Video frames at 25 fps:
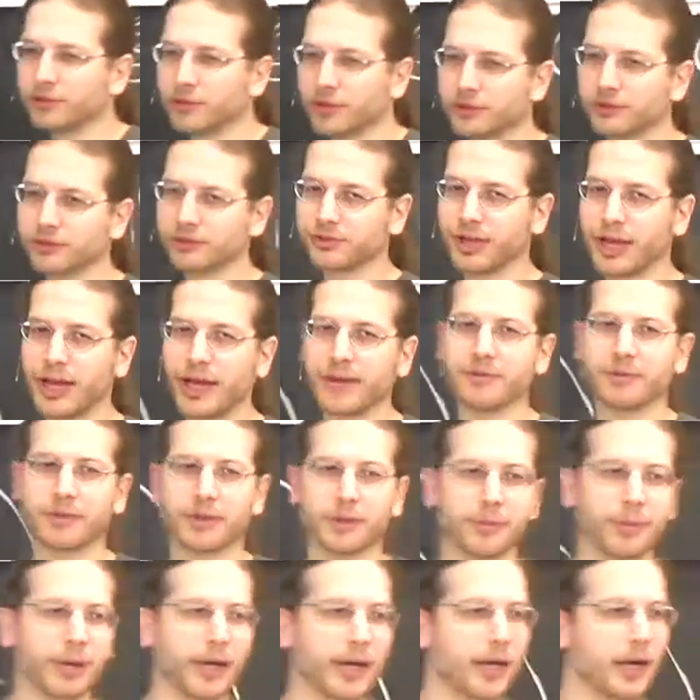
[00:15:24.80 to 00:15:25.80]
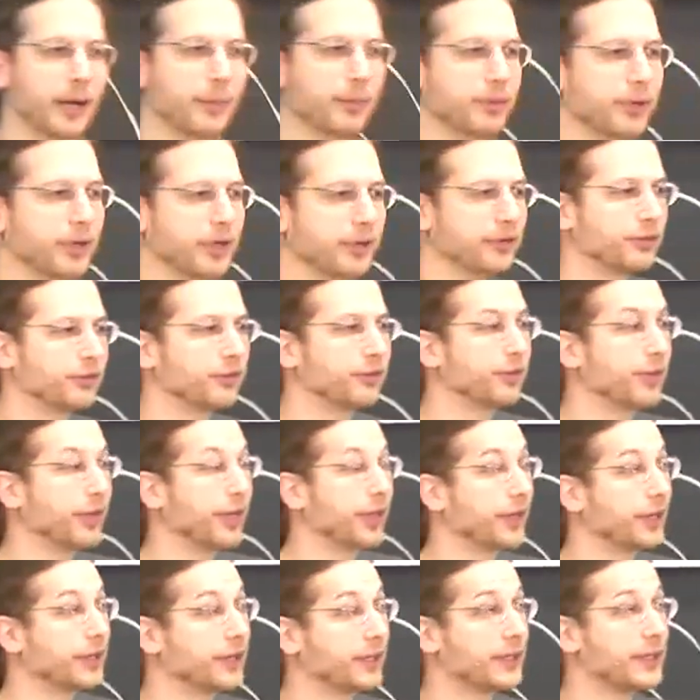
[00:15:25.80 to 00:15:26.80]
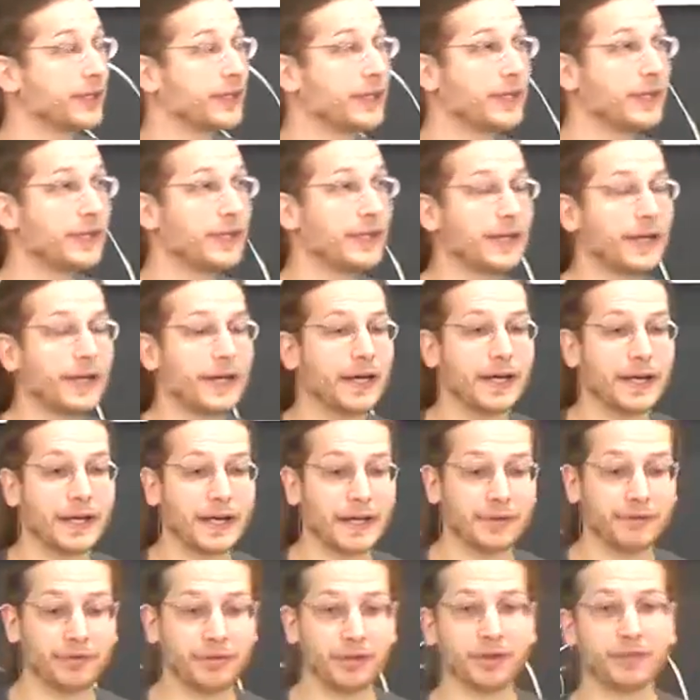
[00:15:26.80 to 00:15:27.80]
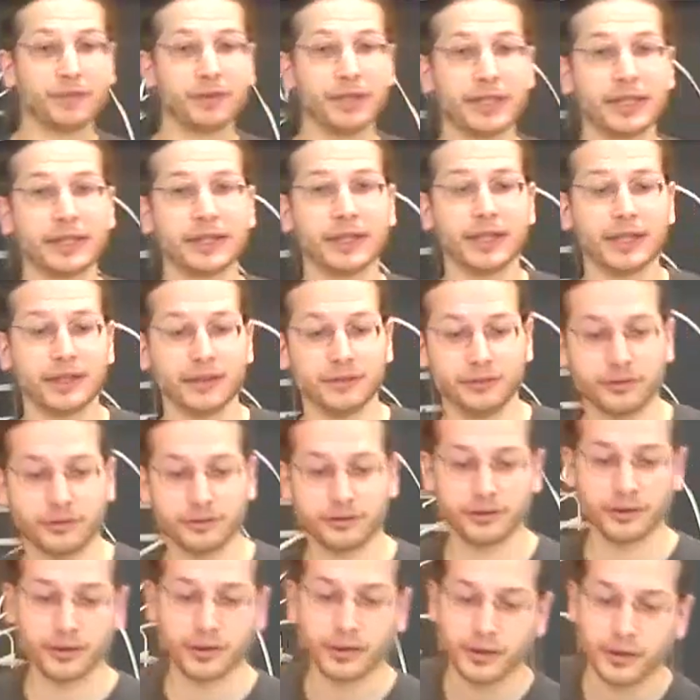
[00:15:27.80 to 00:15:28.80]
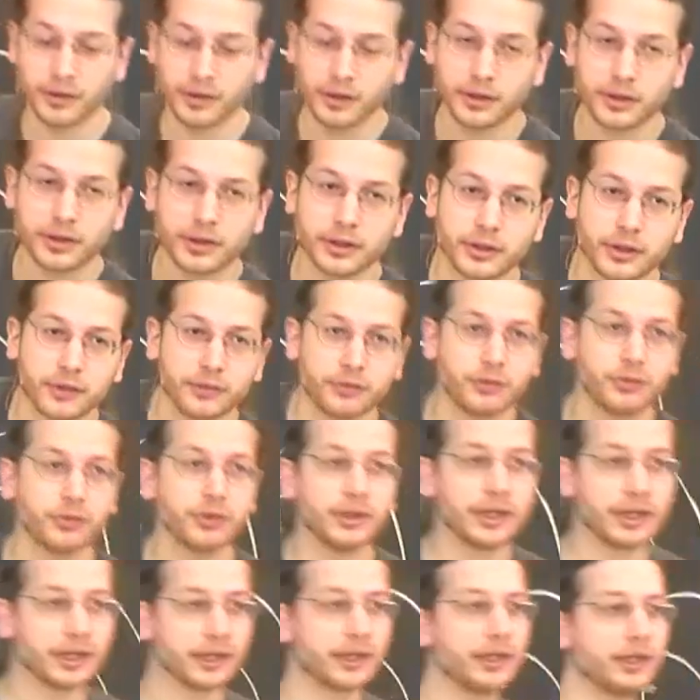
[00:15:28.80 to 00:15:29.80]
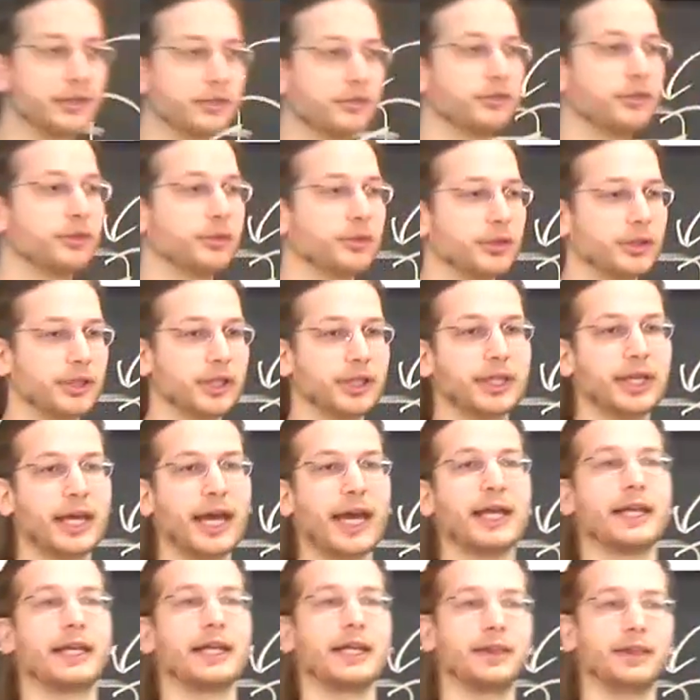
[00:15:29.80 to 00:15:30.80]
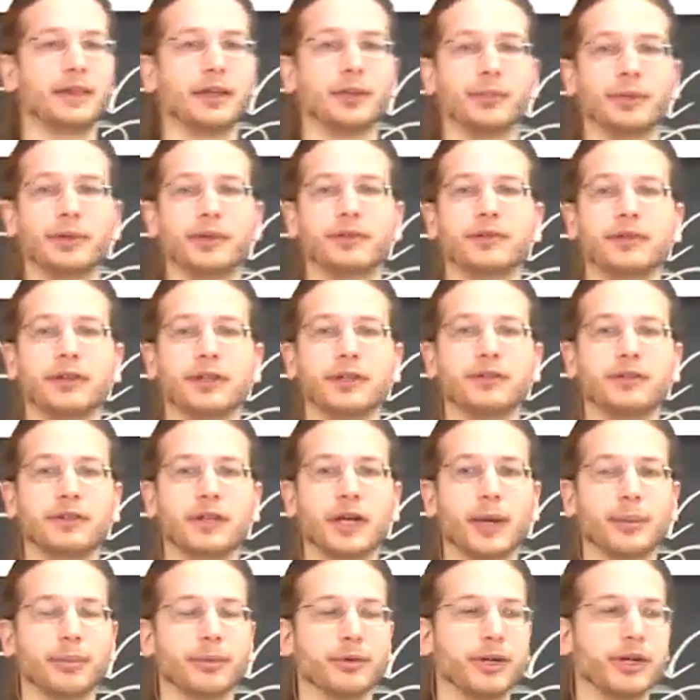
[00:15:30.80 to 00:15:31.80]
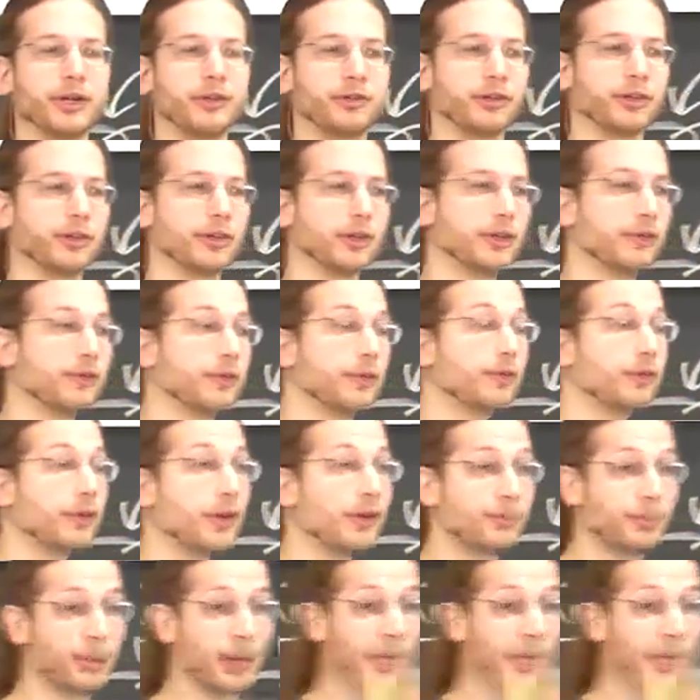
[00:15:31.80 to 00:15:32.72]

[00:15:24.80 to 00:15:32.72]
structures have combine operations, like uh, if you have linked lists, you have two linked lists, you can concatenate them. That's an easy operation. Even if you have